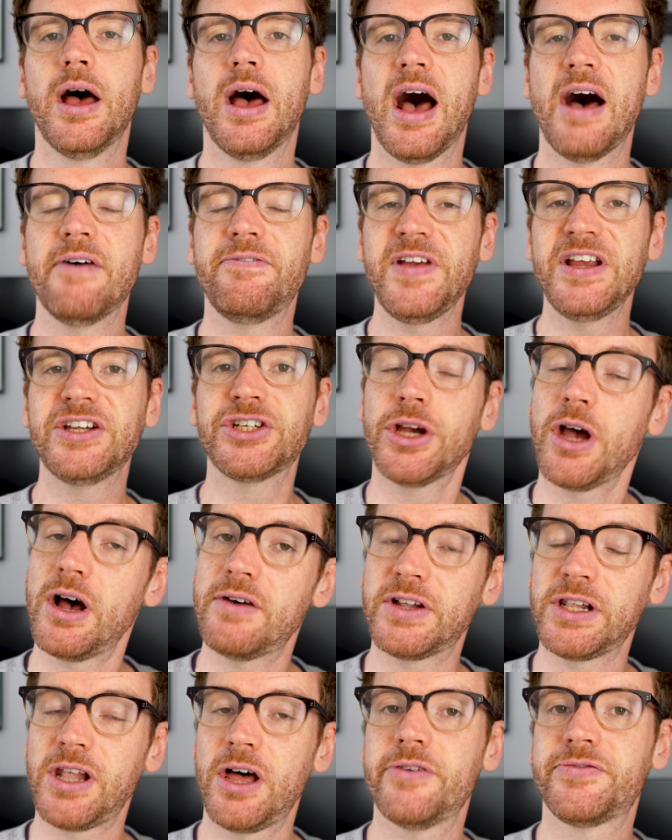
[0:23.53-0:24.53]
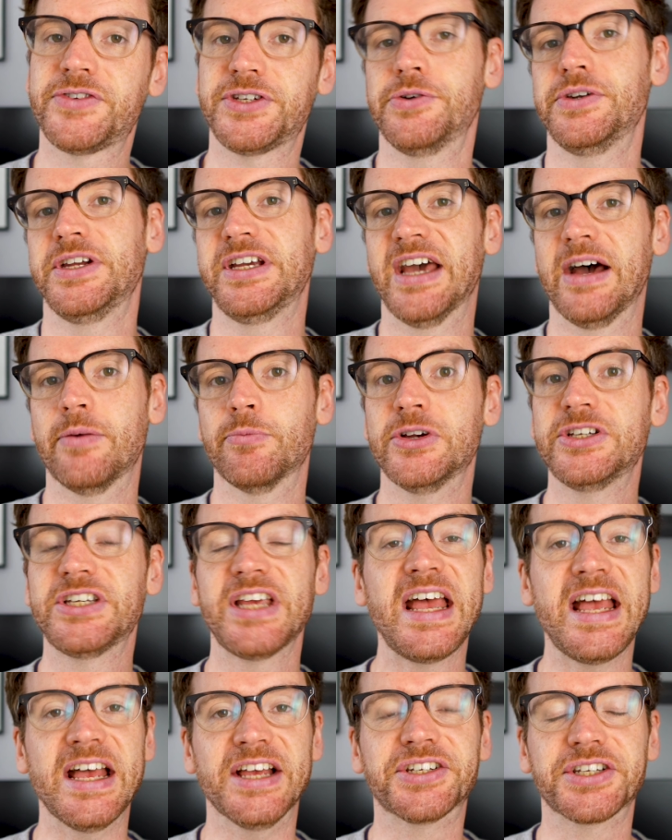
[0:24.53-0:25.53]
A feature of a lot of Sony cameras
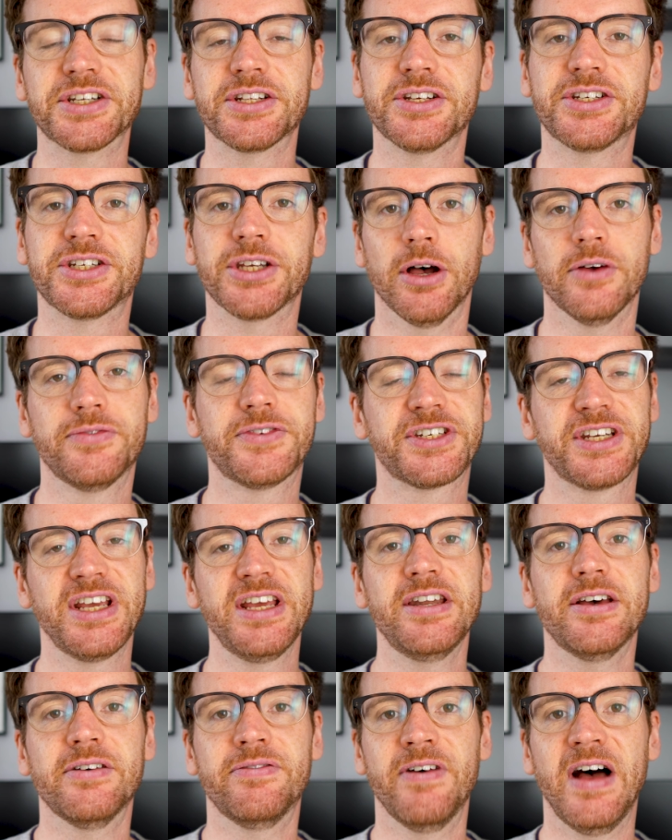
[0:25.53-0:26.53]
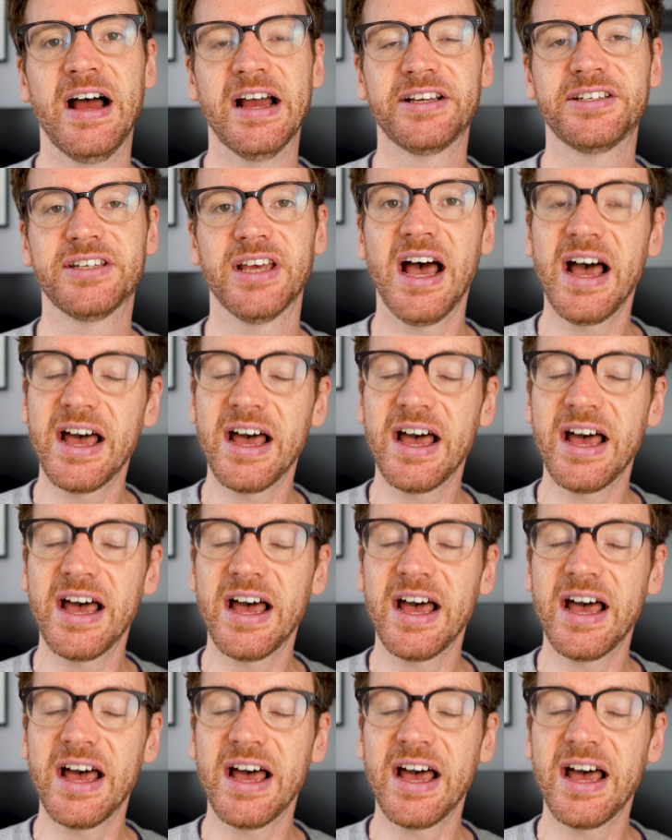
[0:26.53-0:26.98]
is the soft skin effect,